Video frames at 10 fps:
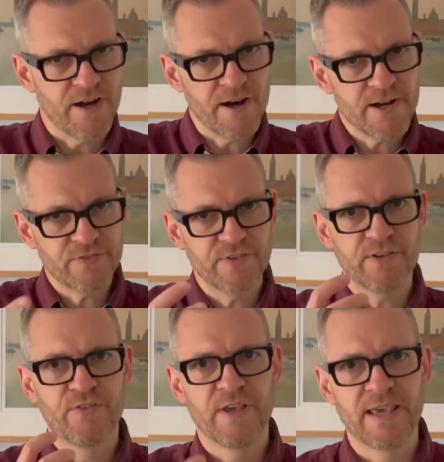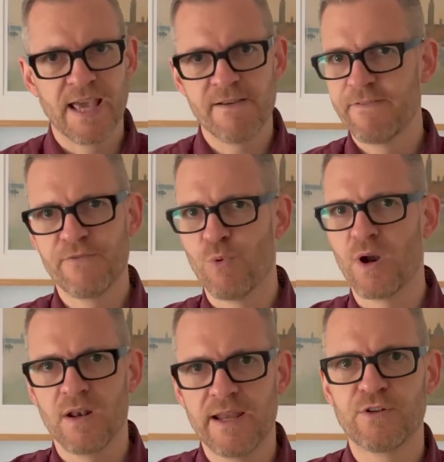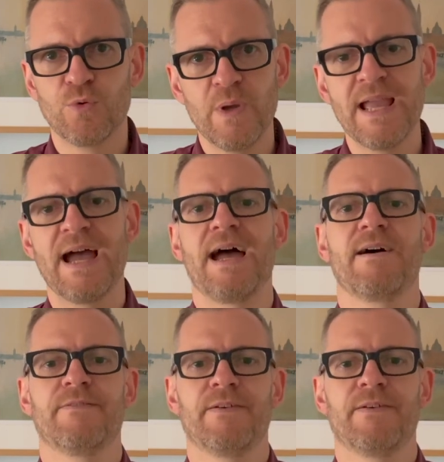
asks us to give of what little we have,